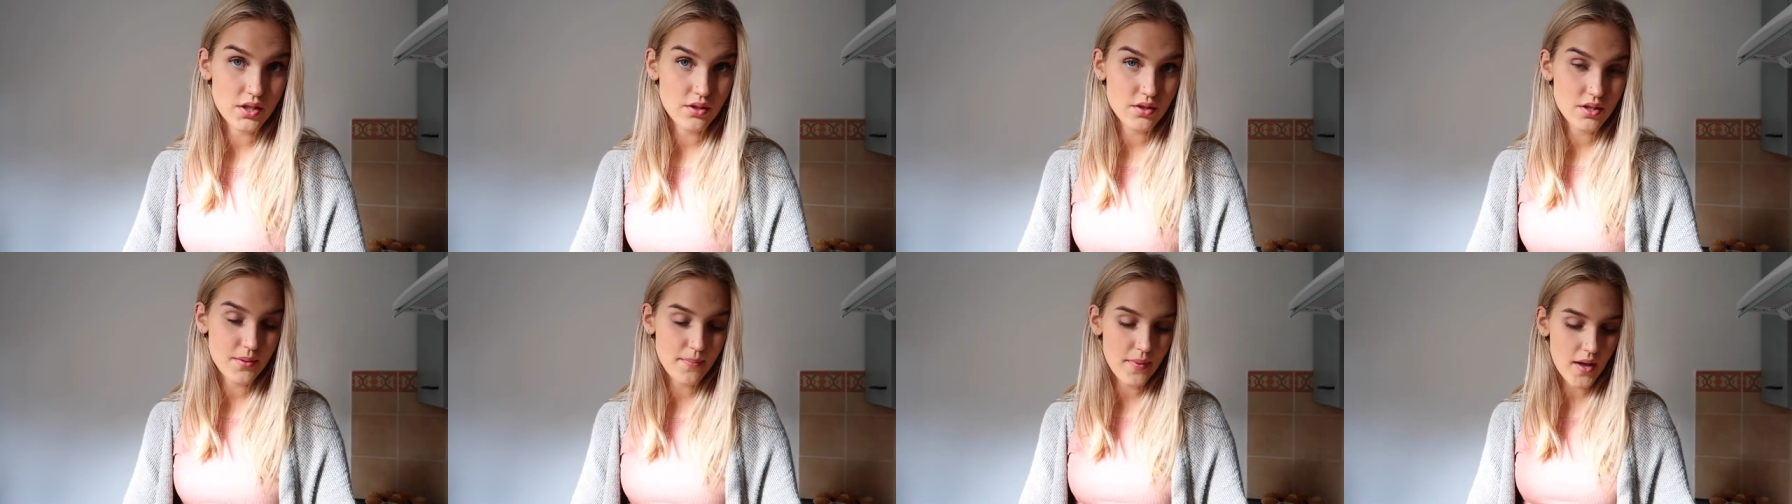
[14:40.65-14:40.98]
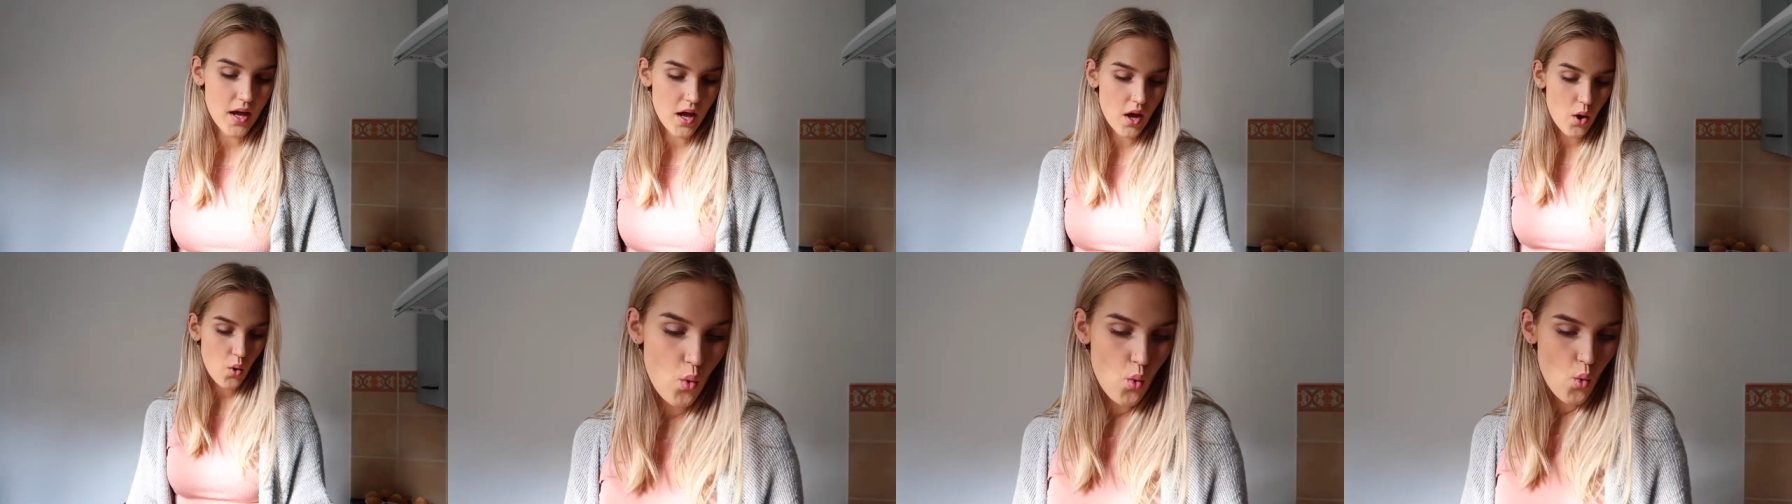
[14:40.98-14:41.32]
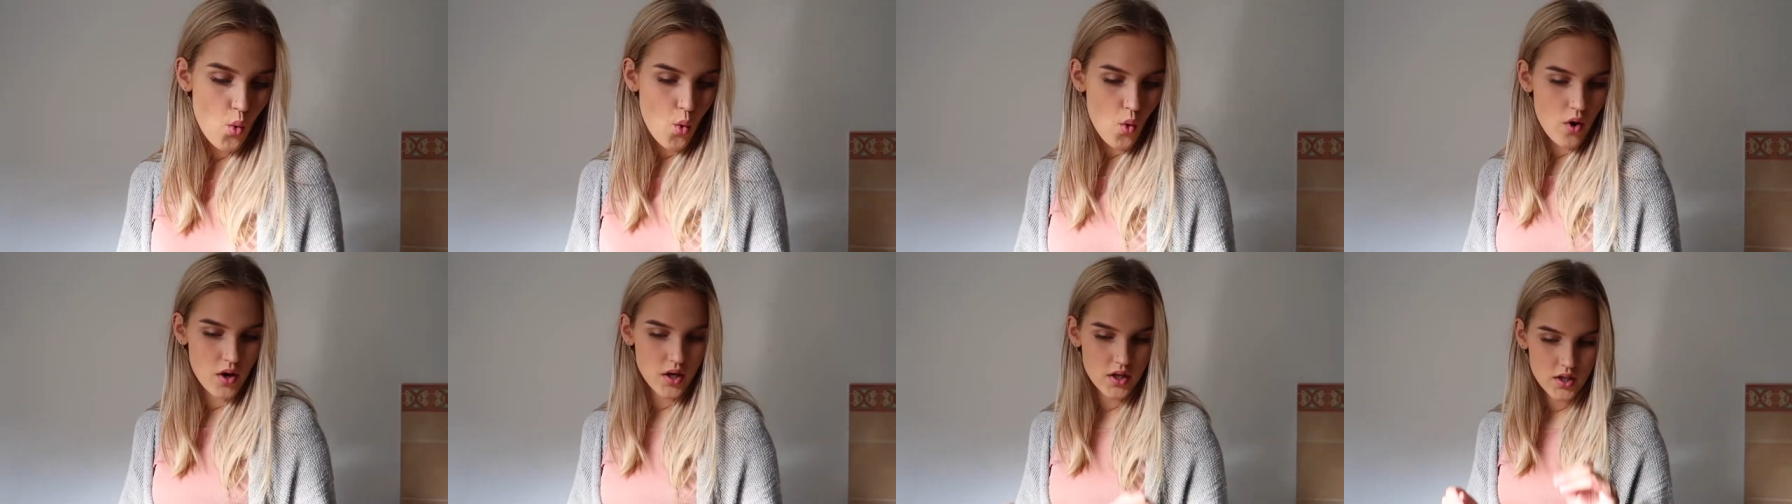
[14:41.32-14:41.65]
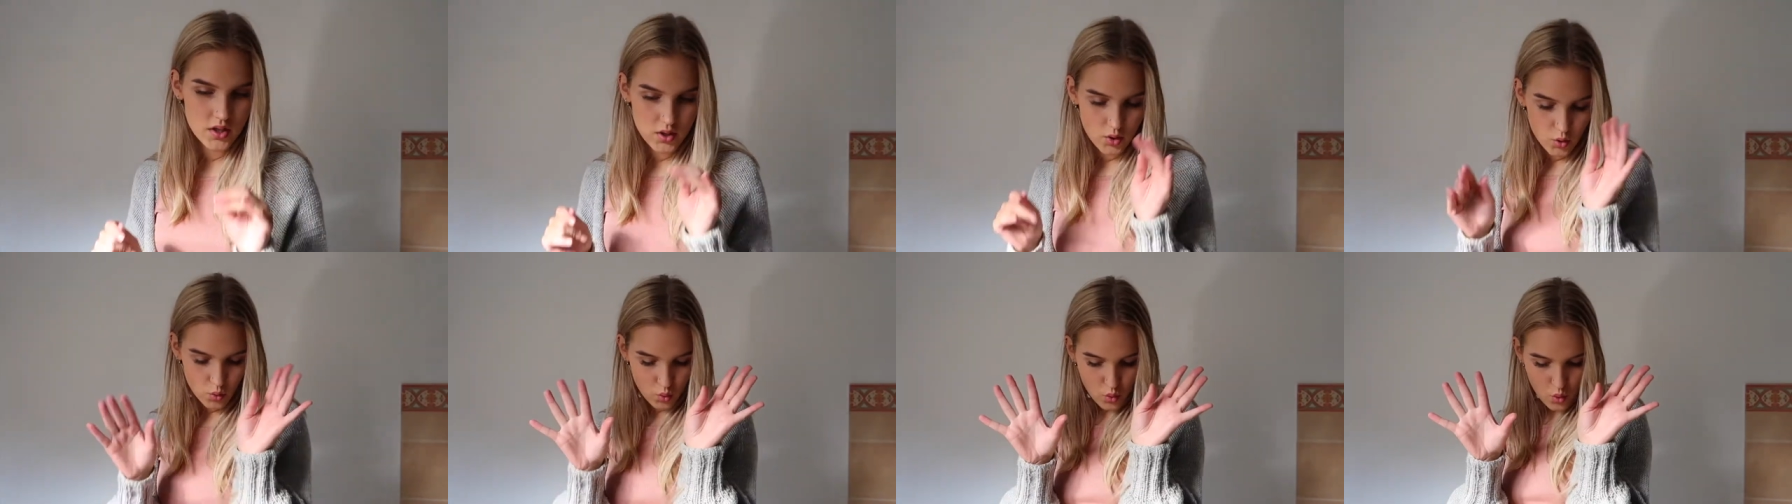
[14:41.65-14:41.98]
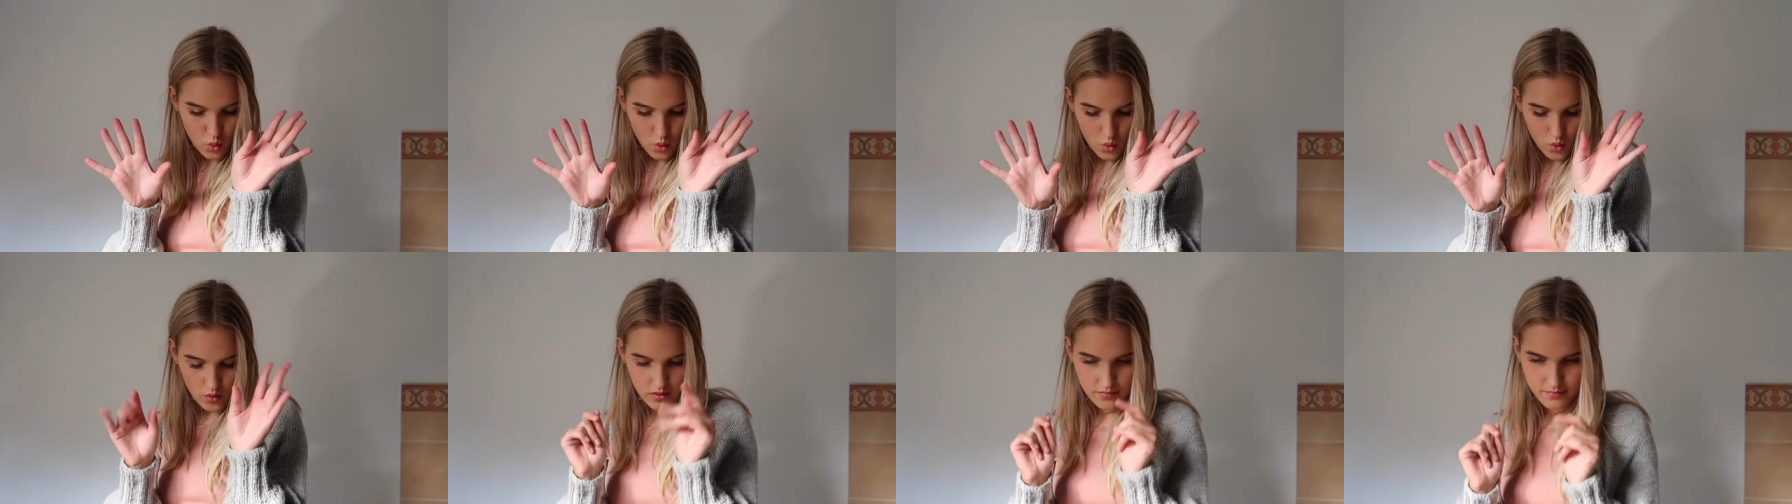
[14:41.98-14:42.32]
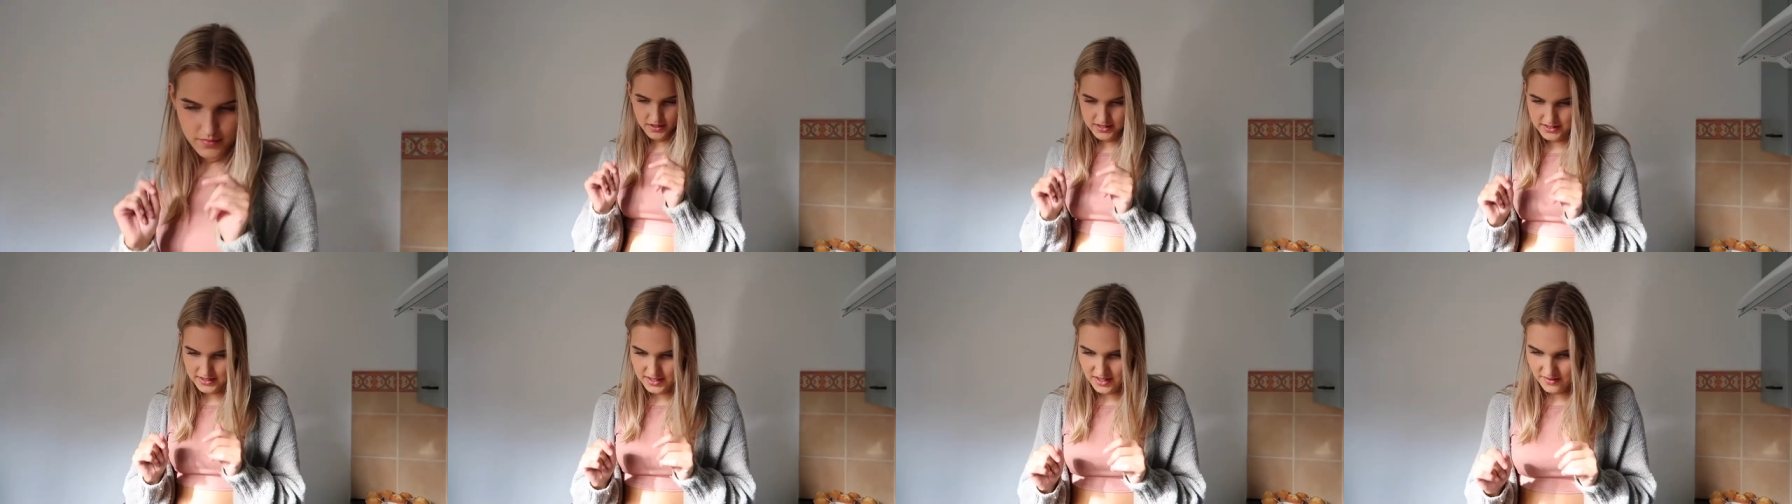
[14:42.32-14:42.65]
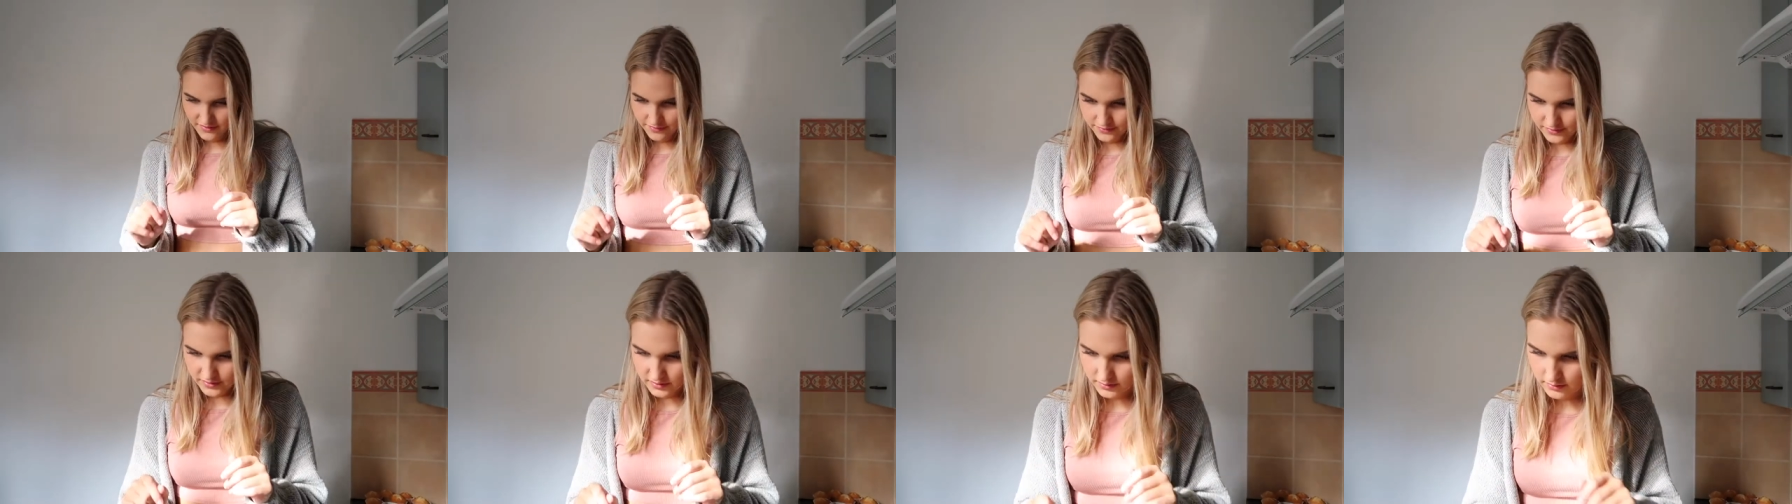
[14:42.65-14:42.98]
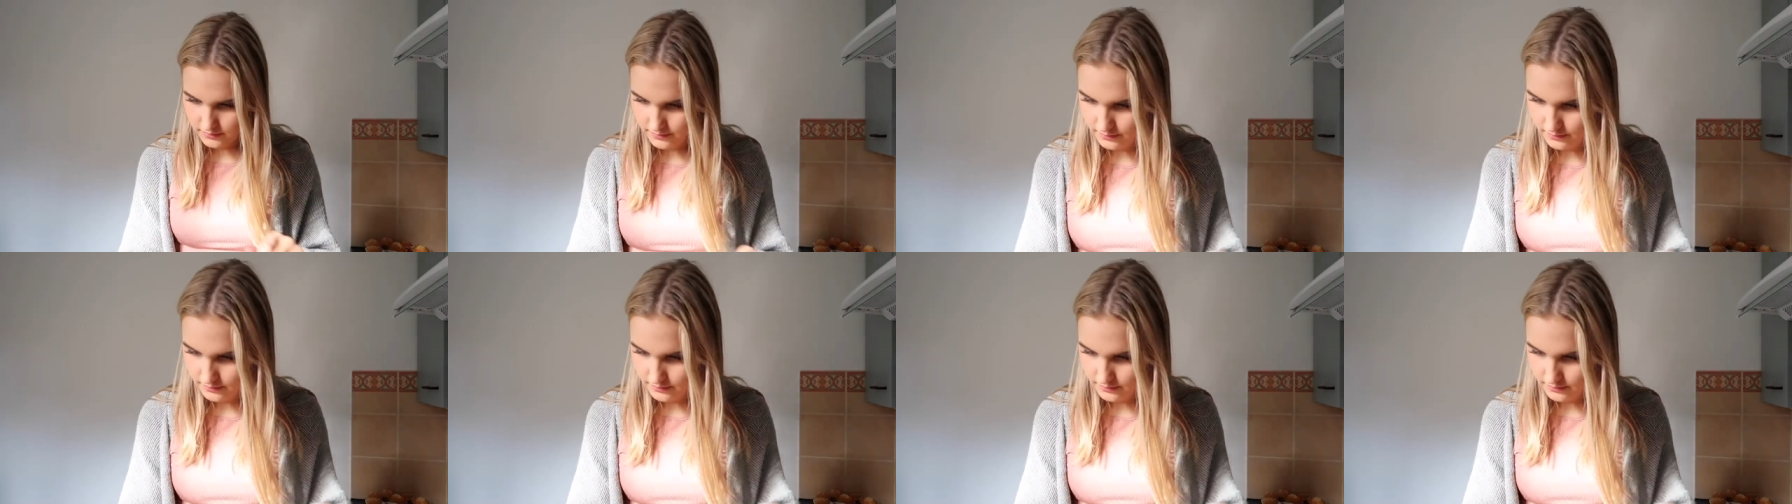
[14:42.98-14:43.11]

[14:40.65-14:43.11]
So it's a bit different.